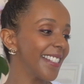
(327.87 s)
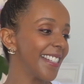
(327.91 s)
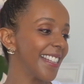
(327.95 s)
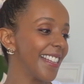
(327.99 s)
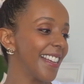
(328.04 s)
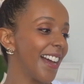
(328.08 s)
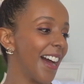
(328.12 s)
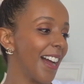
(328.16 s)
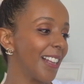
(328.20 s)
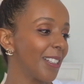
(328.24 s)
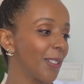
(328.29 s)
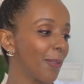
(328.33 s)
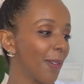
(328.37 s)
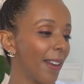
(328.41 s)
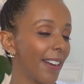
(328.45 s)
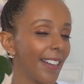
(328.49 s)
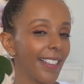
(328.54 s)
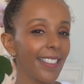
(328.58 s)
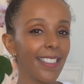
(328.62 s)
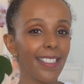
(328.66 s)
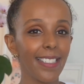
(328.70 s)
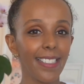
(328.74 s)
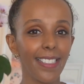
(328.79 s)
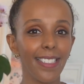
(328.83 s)
the
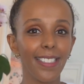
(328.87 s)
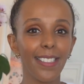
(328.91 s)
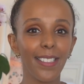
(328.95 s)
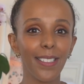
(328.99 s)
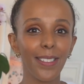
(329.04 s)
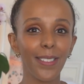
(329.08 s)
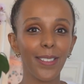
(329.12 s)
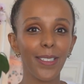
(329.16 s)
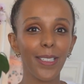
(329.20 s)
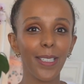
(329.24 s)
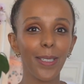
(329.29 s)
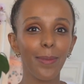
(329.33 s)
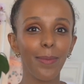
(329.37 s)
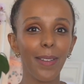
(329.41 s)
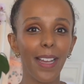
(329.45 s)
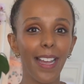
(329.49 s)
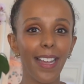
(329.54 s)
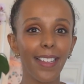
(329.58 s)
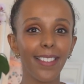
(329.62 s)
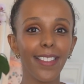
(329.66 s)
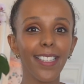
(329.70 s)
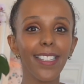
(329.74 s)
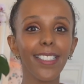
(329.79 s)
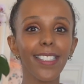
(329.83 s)
Hyaluronic Sea Serum,
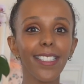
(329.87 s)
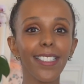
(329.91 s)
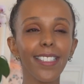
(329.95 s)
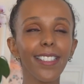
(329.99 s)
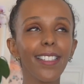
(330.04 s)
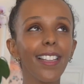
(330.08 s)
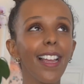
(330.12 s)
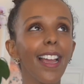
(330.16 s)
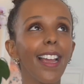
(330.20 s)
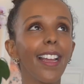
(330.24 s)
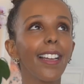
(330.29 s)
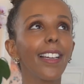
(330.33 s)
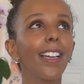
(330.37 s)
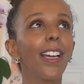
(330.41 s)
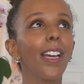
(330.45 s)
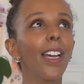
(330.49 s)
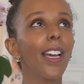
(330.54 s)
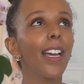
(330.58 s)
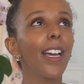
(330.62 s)
and this is like